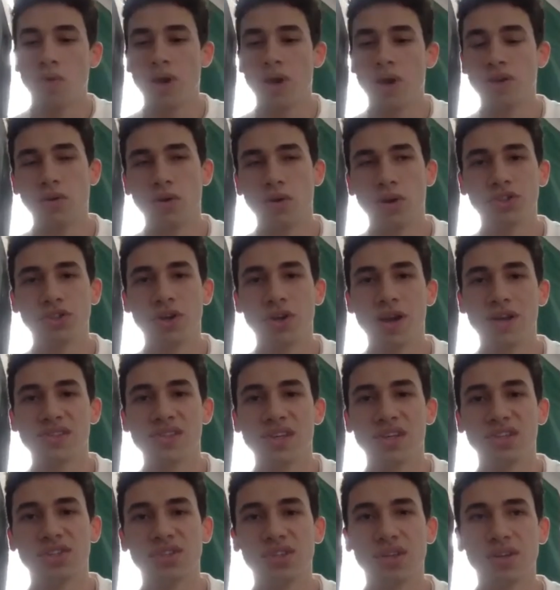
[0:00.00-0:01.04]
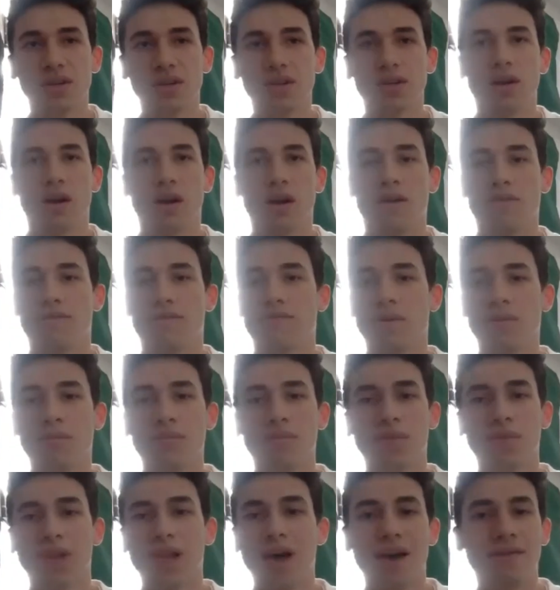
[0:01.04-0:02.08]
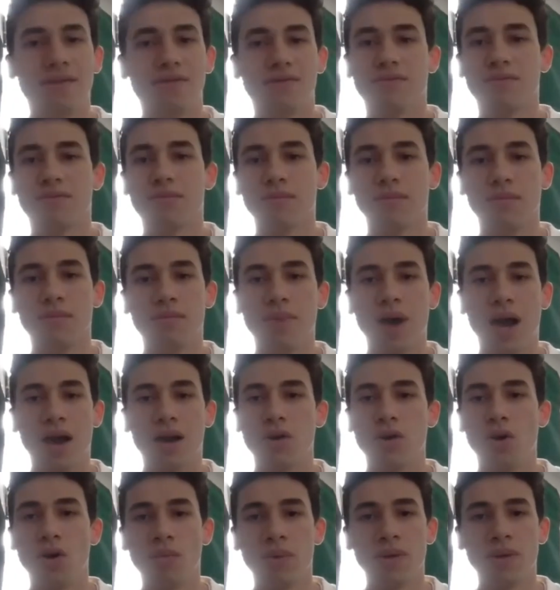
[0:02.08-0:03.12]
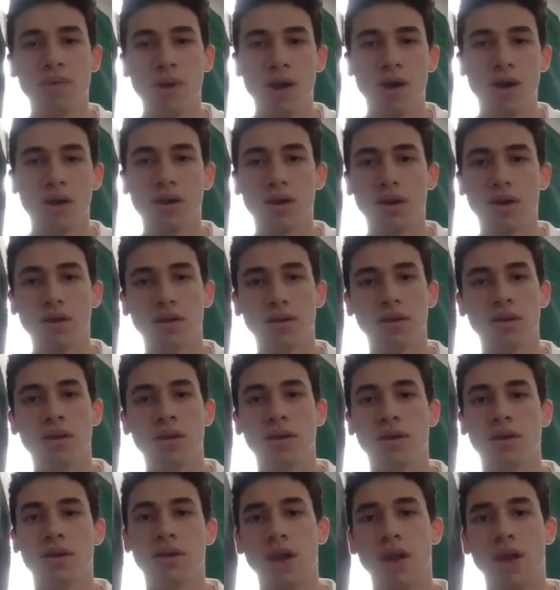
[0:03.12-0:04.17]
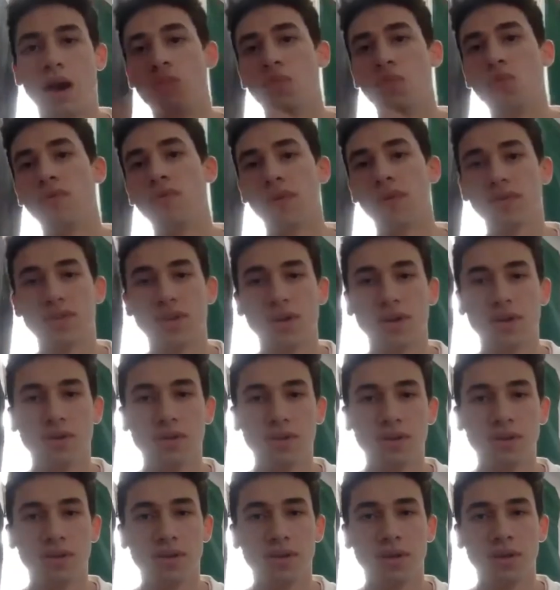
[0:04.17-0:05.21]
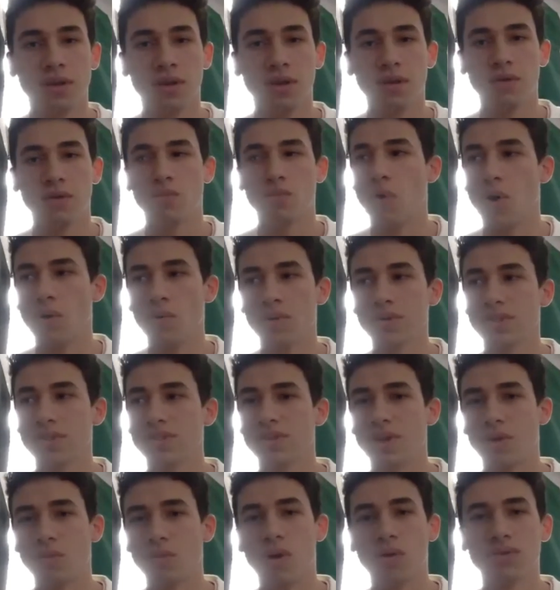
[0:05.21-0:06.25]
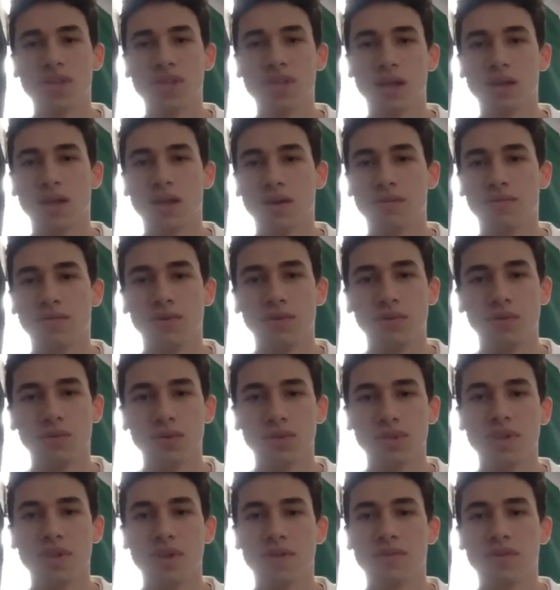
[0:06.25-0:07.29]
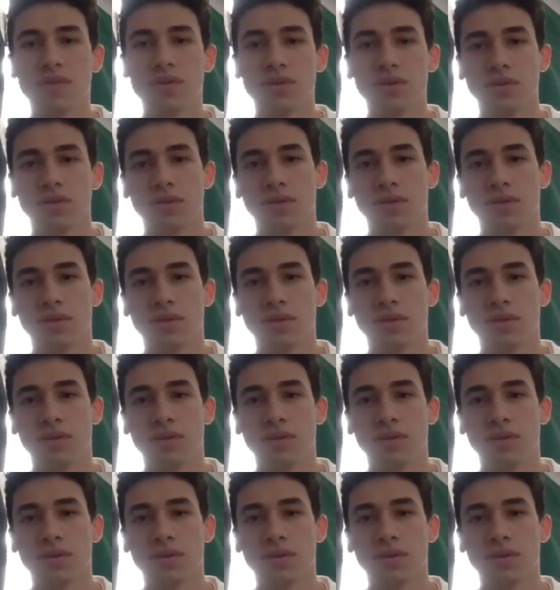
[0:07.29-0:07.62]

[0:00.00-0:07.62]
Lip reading: you were transitioning from life back home in America, now moving to Italy, what was that like for you? Was it difficult?